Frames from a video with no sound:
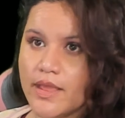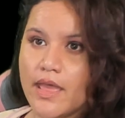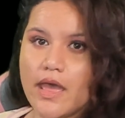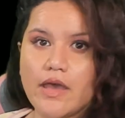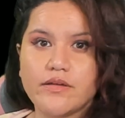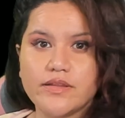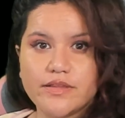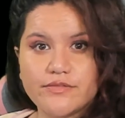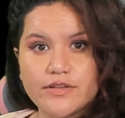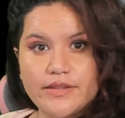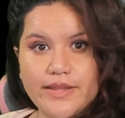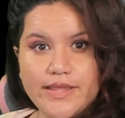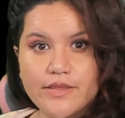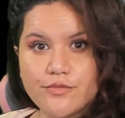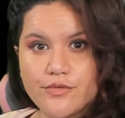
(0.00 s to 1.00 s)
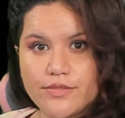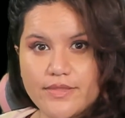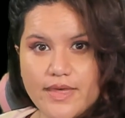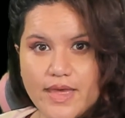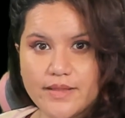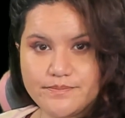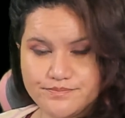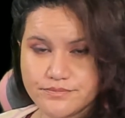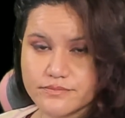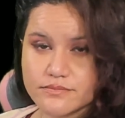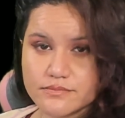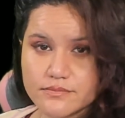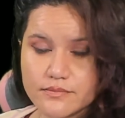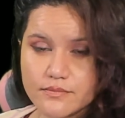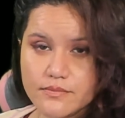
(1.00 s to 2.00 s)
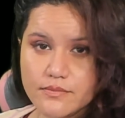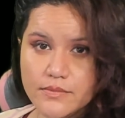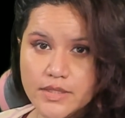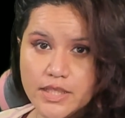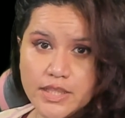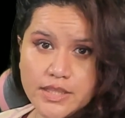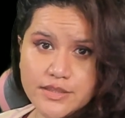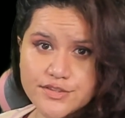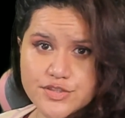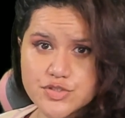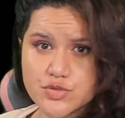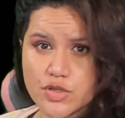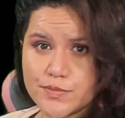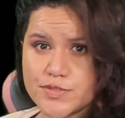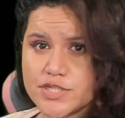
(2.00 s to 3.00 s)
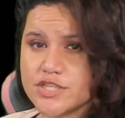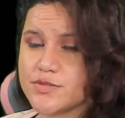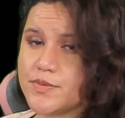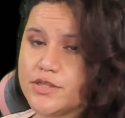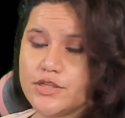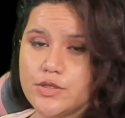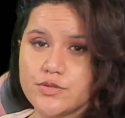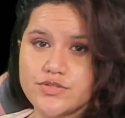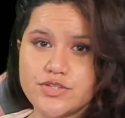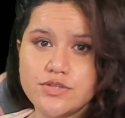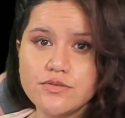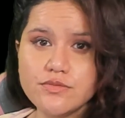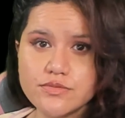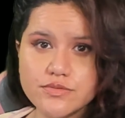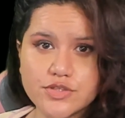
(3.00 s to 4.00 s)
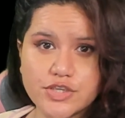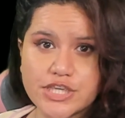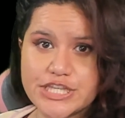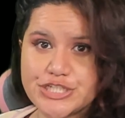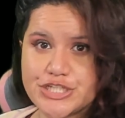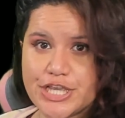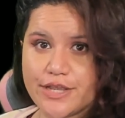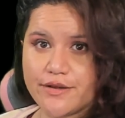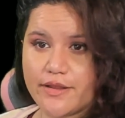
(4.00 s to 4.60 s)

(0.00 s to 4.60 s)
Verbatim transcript: I'll leave a link for that in the descriptions below too, so you can check it